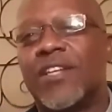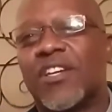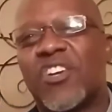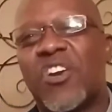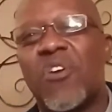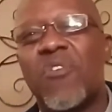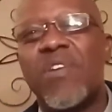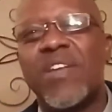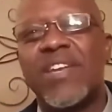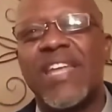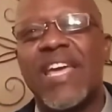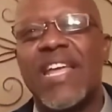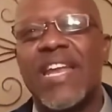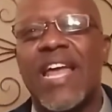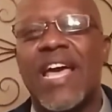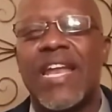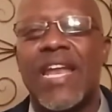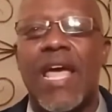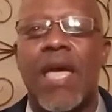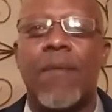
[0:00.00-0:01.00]
current day
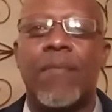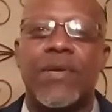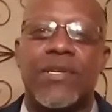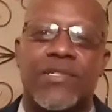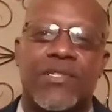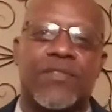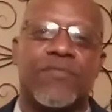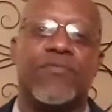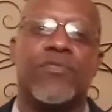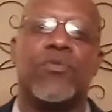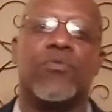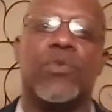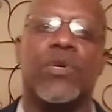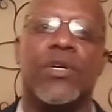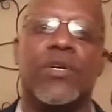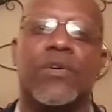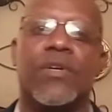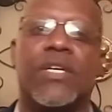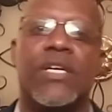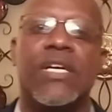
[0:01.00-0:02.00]
dynamics, if you
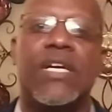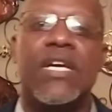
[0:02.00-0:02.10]
will.